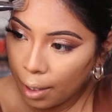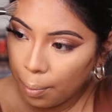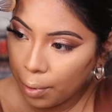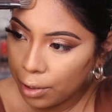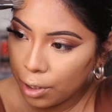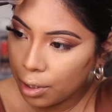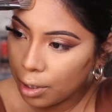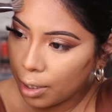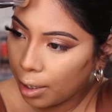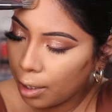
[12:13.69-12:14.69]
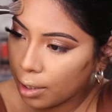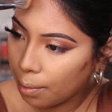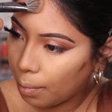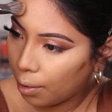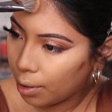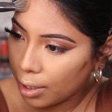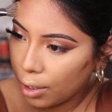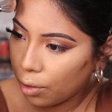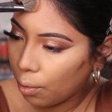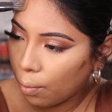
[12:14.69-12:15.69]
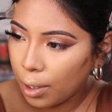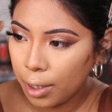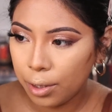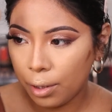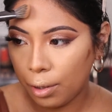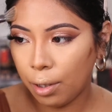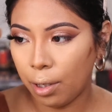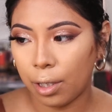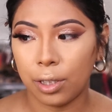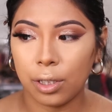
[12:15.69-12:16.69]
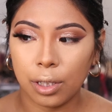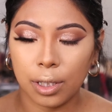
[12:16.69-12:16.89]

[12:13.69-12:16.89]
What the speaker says: I put just the tiniest amount because I don't want it to look harsh,